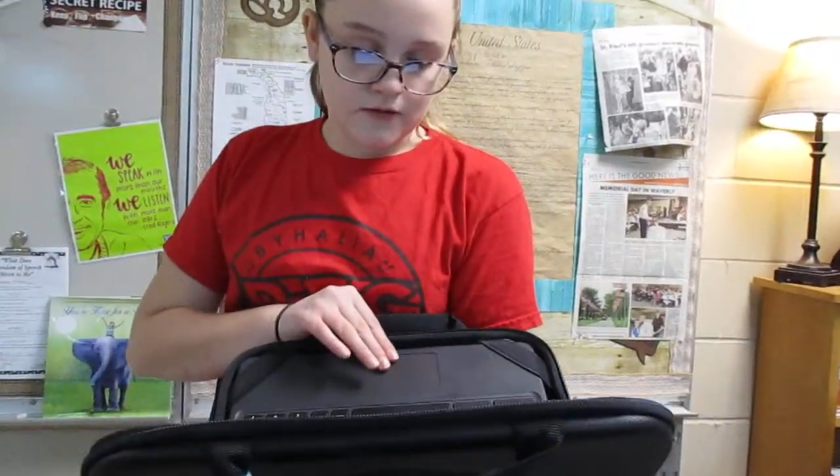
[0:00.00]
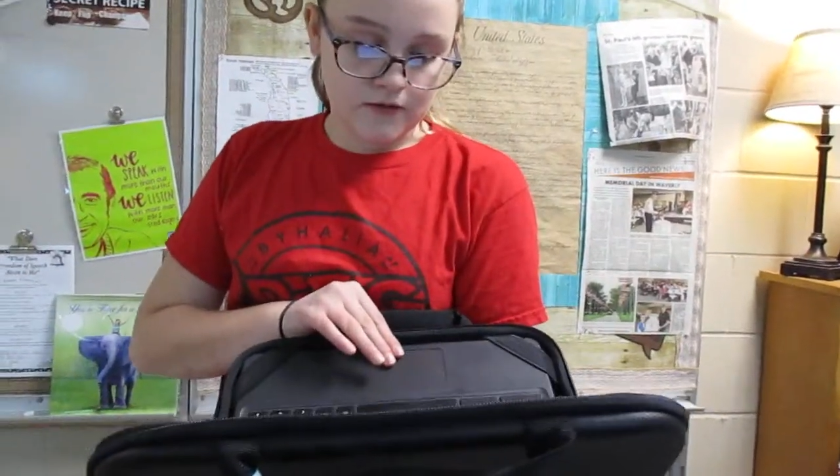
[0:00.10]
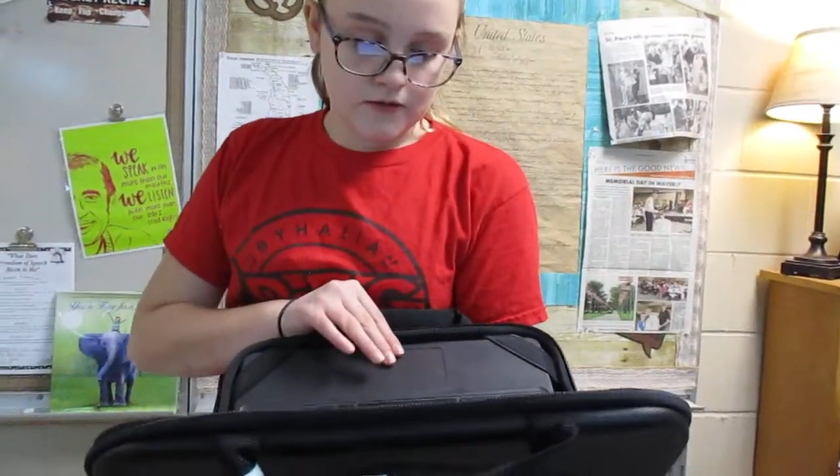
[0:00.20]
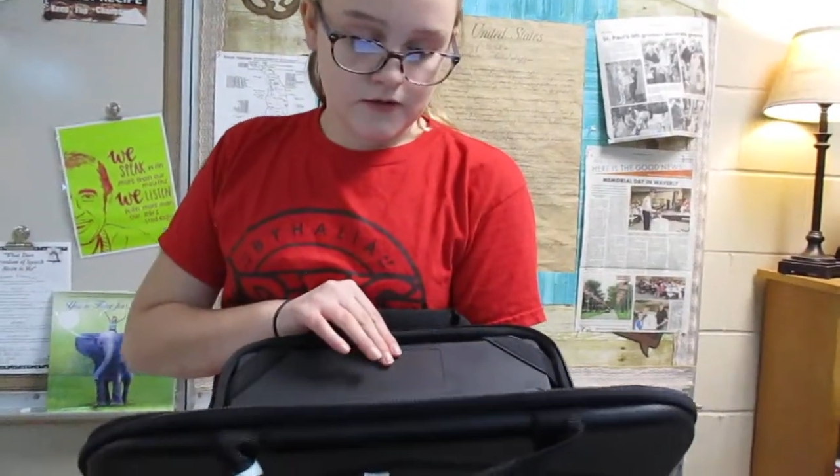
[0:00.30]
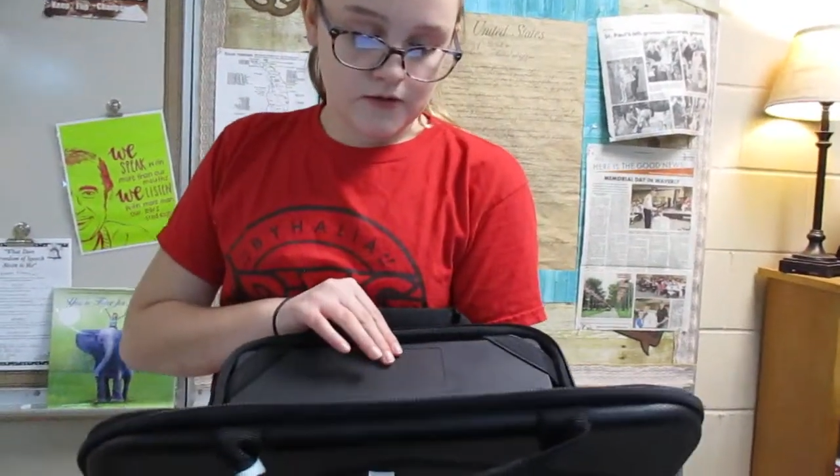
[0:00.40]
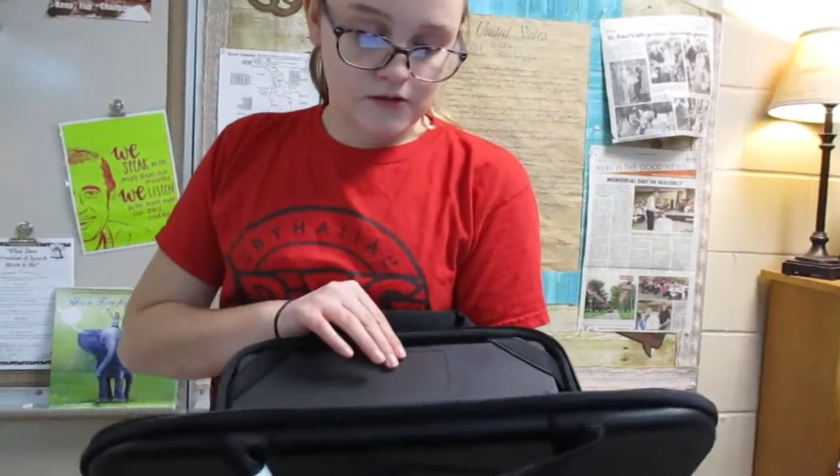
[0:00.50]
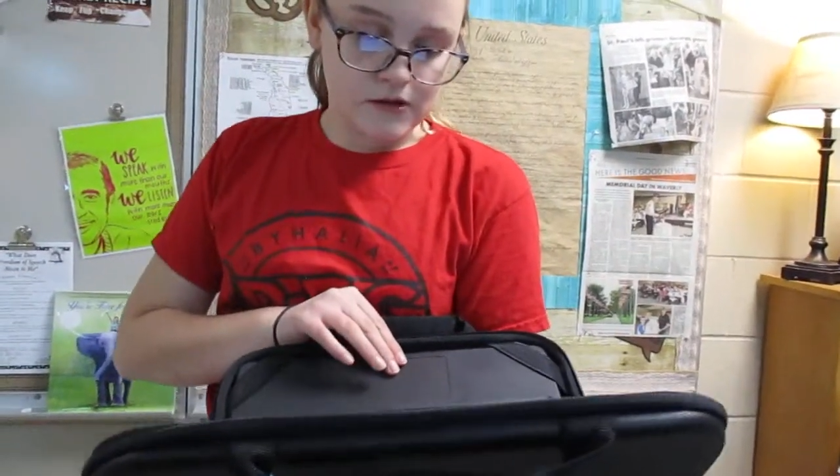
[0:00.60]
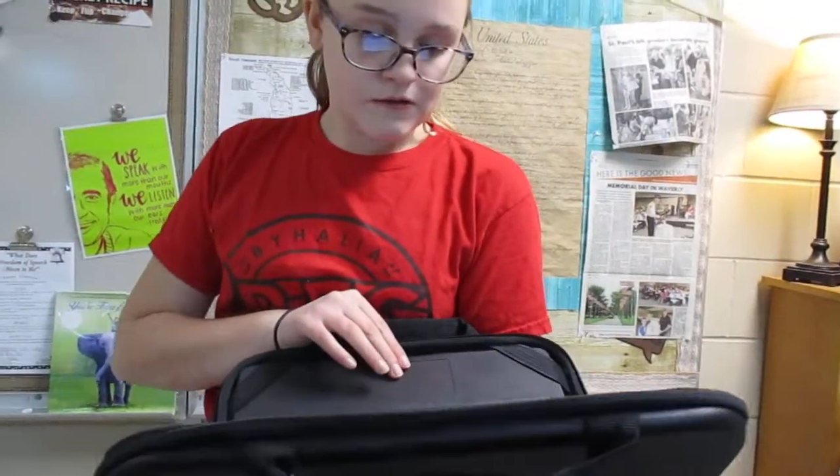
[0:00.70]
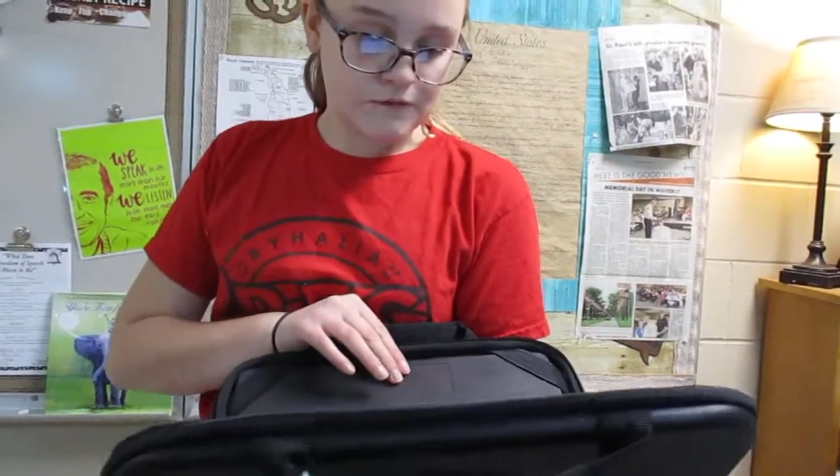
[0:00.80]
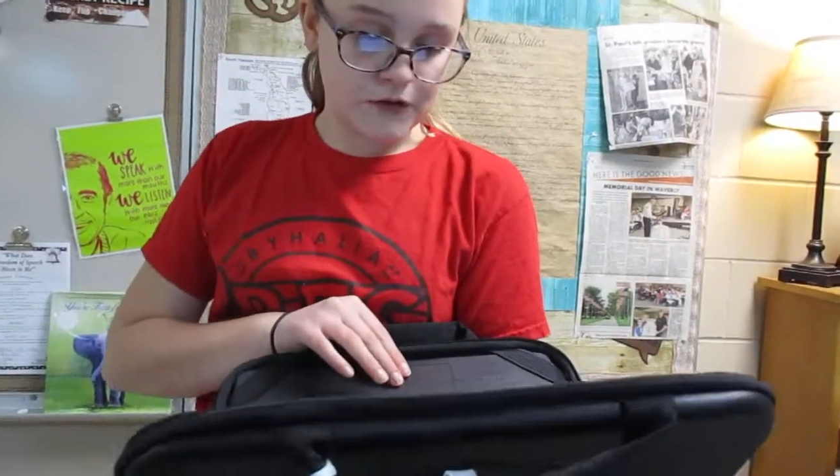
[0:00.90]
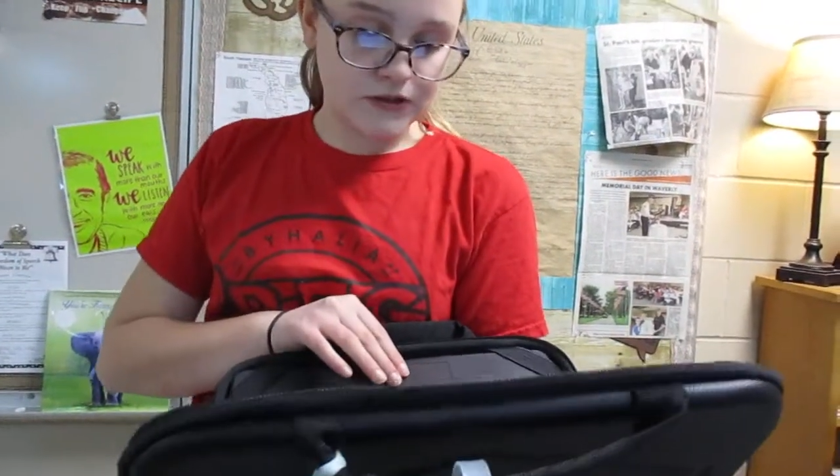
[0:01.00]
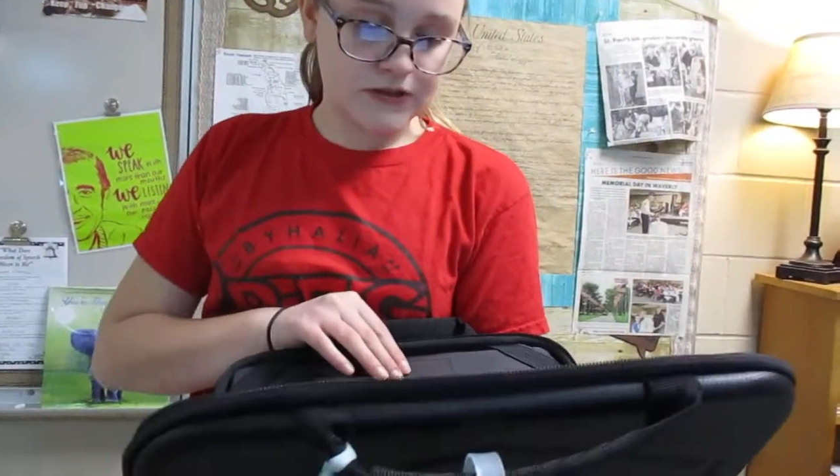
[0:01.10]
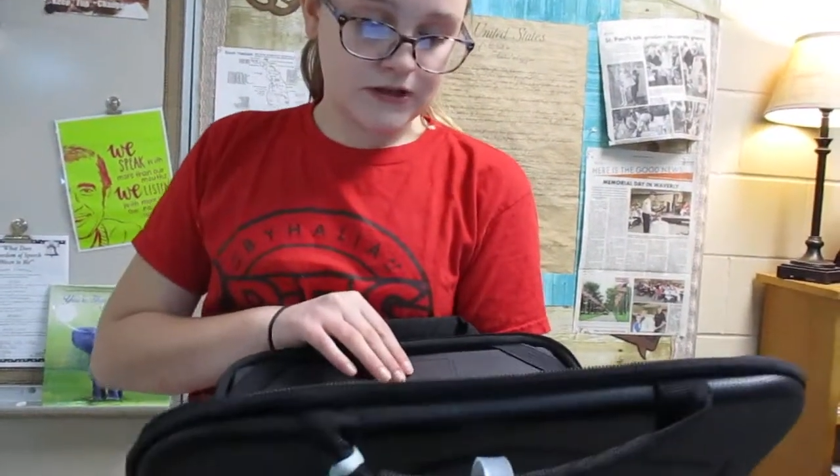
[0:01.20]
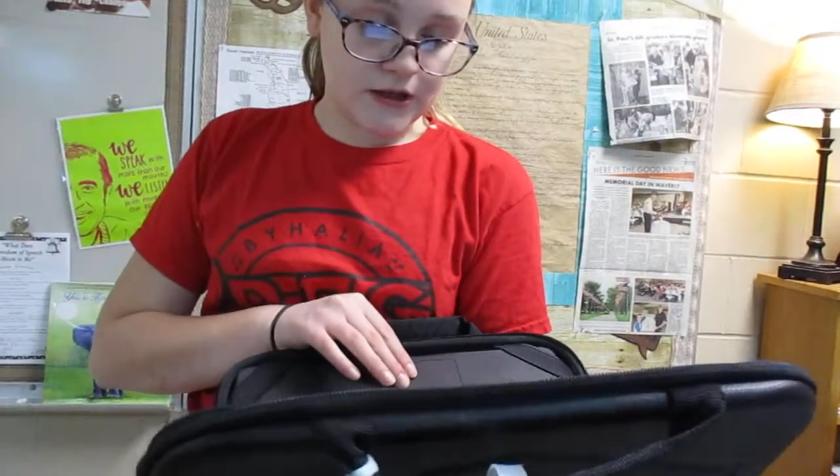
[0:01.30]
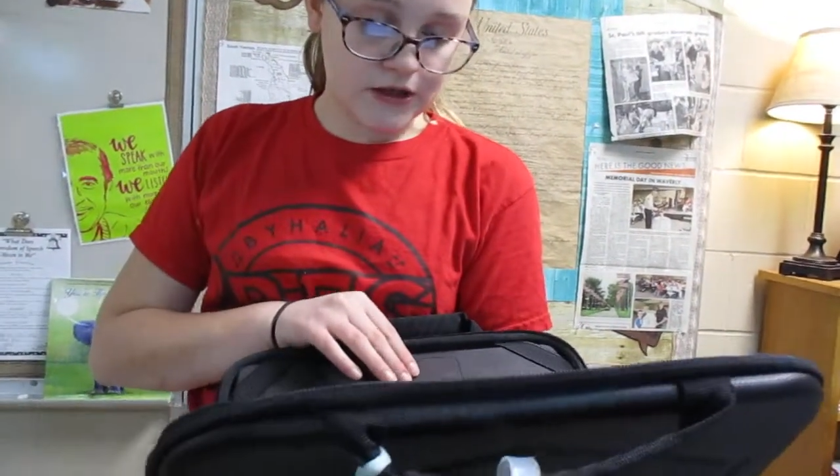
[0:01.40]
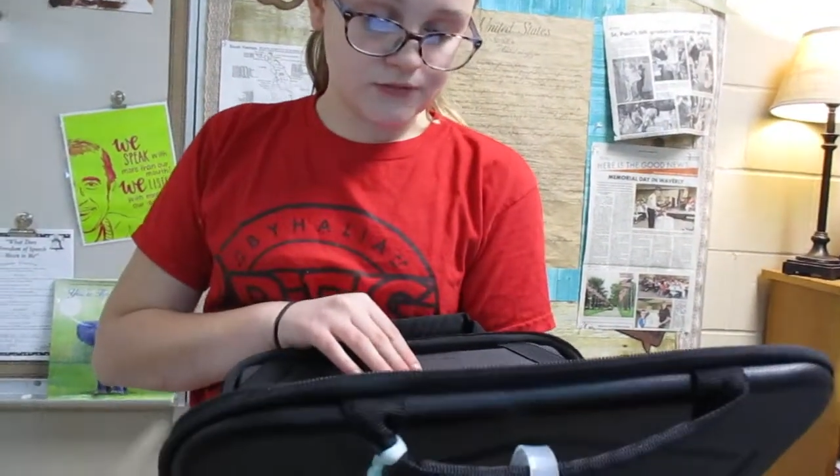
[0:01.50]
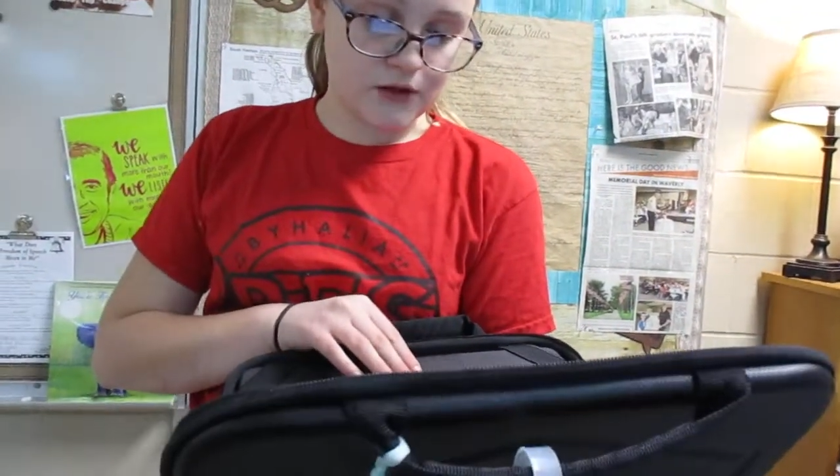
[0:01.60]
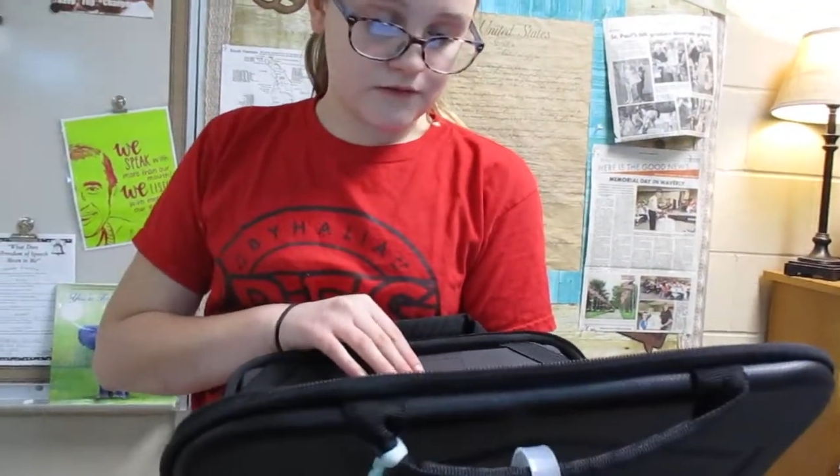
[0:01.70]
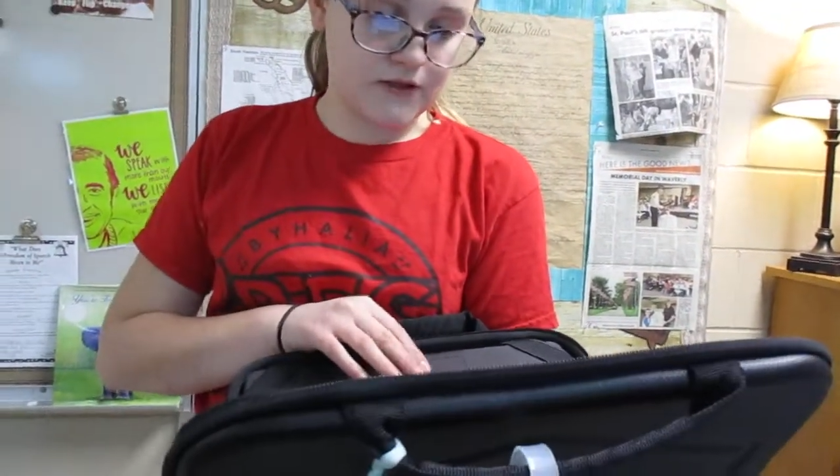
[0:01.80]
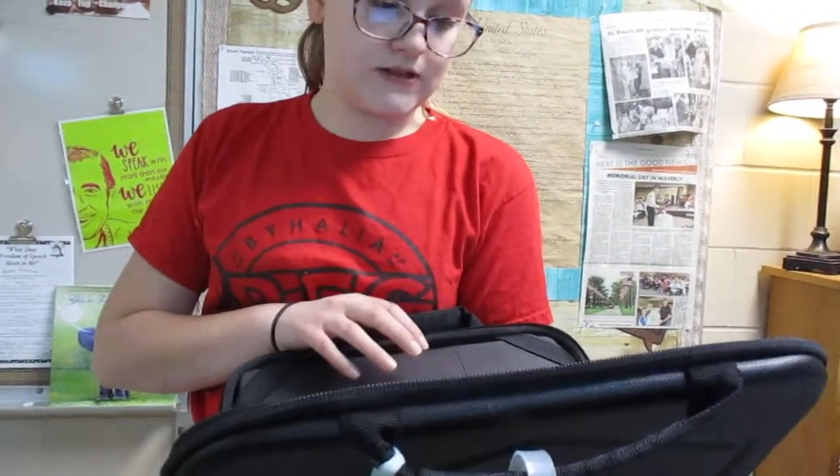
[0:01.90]
the first engagement
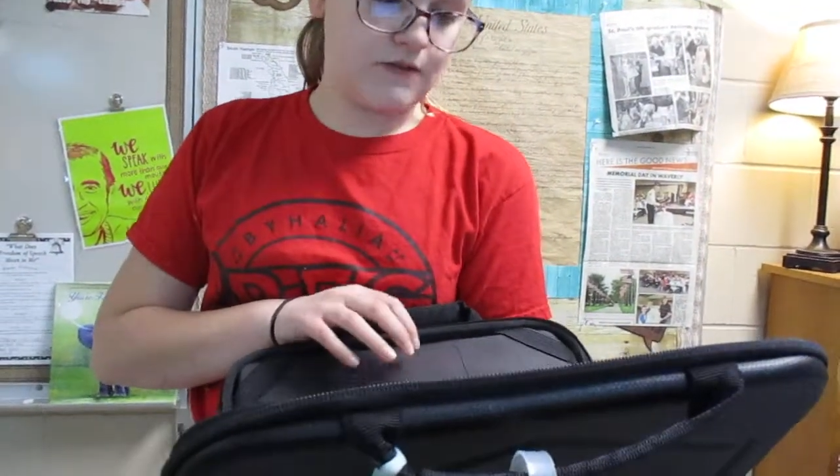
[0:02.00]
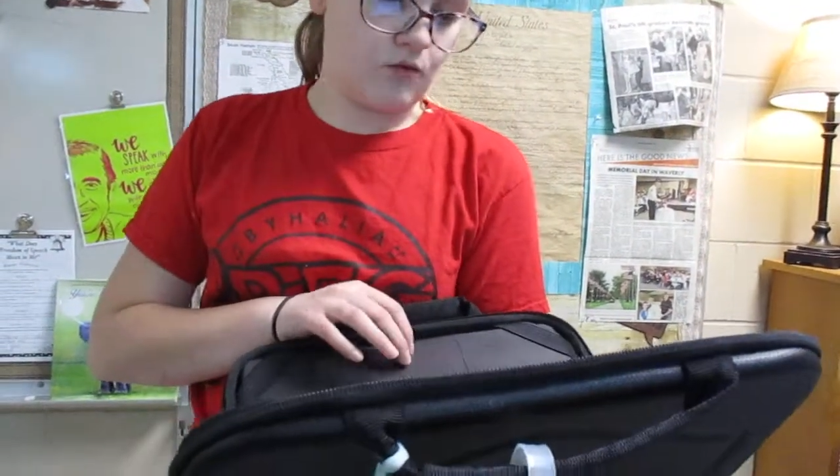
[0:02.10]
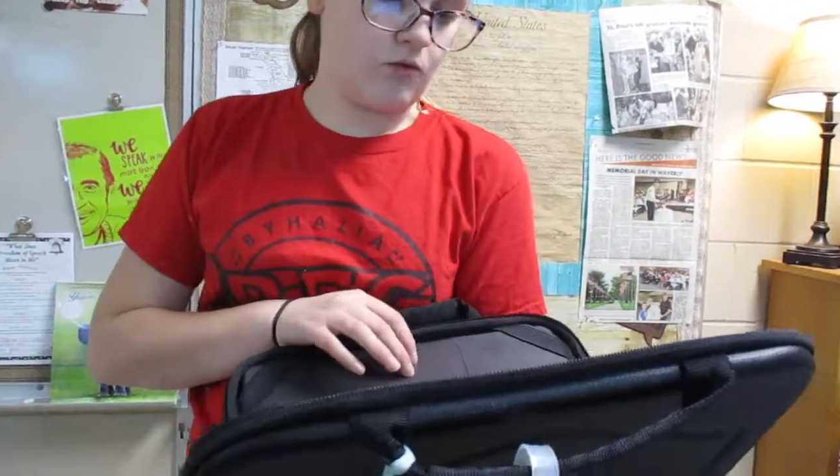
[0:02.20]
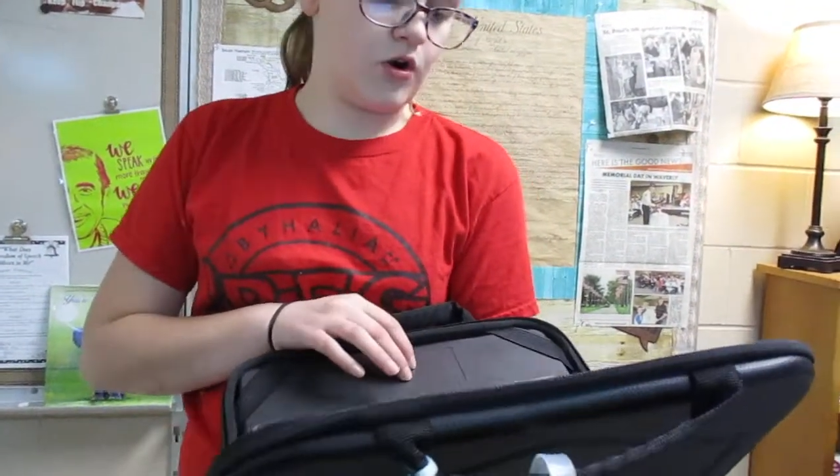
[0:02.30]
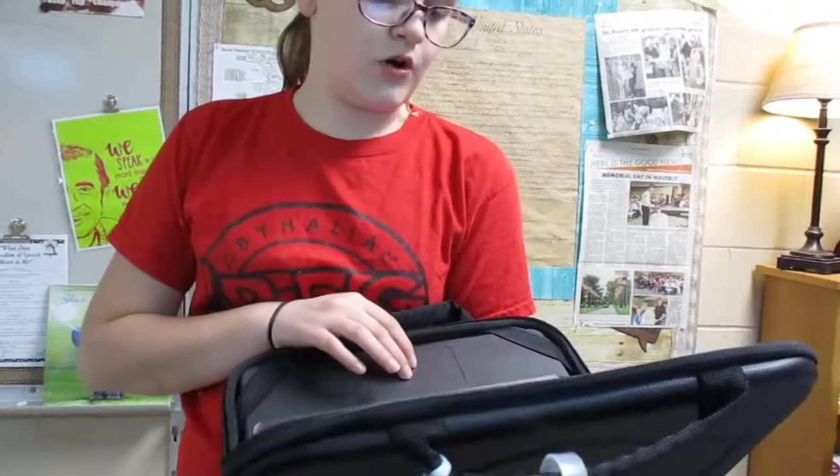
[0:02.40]
of the Civil War.